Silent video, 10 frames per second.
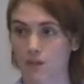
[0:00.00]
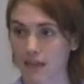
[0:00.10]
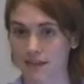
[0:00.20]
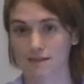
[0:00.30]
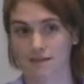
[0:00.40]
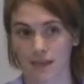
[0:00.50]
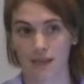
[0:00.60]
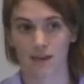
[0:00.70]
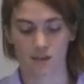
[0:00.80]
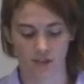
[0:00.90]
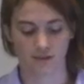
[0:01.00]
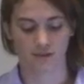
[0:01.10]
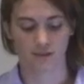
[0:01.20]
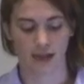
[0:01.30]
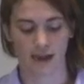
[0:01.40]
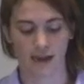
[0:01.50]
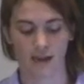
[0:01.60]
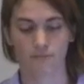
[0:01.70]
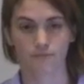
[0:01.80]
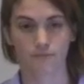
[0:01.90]
would like to see in a just
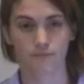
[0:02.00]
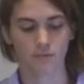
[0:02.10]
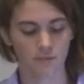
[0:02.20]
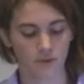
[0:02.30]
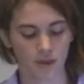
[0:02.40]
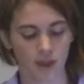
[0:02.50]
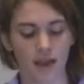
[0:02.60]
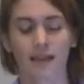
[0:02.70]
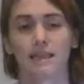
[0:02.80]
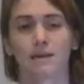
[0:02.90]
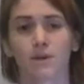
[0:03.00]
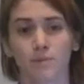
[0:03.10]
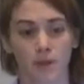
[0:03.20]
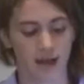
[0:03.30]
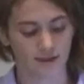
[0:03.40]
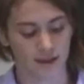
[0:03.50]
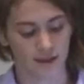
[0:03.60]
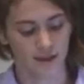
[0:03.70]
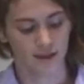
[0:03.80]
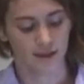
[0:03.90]
society. In Liberty
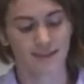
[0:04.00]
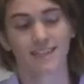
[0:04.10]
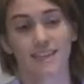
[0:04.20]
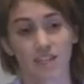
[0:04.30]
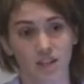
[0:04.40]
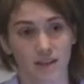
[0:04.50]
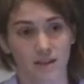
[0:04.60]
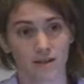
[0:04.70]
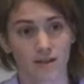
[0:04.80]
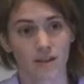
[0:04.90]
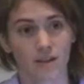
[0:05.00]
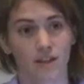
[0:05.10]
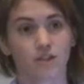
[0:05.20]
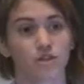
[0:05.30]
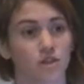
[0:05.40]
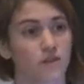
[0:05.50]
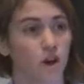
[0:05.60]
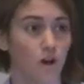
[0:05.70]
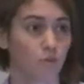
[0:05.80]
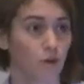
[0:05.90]
Plaza is a kitchen that serves
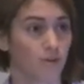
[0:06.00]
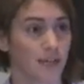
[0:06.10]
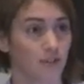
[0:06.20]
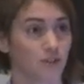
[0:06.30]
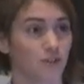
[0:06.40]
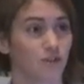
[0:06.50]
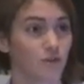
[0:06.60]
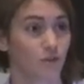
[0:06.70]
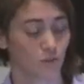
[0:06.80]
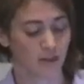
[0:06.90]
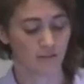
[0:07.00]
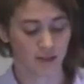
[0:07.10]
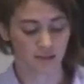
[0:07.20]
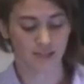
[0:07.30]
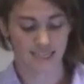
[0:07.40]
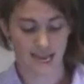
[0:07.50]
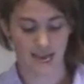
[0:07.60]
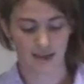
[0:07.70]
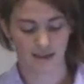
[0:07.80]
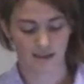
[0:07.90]
all protesters 3 meals a
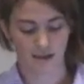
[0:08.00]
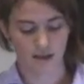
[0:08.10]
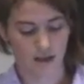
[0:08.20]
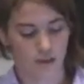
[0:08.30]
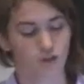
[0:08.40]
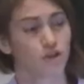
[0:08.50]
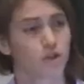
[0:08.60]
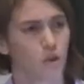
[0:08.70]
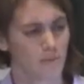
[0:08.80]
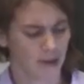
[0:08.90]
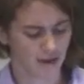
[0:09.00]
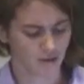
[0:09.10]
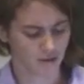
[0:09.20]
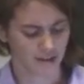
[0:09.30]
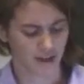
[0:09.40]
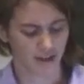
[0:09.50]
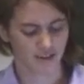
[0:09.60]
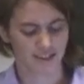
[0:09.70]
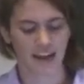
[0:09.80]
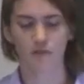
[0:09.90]
day. There's also a medical center
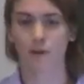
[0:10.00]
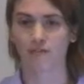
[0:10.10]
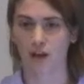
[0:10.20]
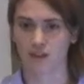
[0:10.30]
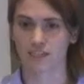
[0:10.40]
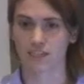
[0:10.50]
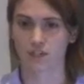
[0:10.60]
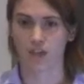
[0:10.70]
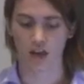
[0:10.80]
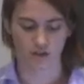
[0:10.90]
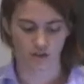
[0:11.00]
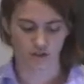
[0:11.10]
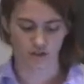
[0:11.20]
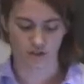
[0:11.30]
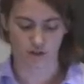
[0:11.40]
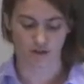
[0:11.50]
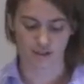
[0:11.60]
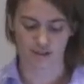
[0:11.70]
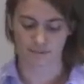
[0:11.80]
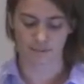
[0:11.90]
staffed by volunteer doctors,
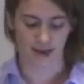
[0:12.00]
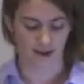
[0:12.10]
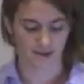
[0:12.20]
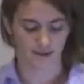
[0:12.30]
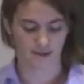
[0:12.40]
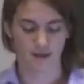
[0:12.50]
nurses, and medics.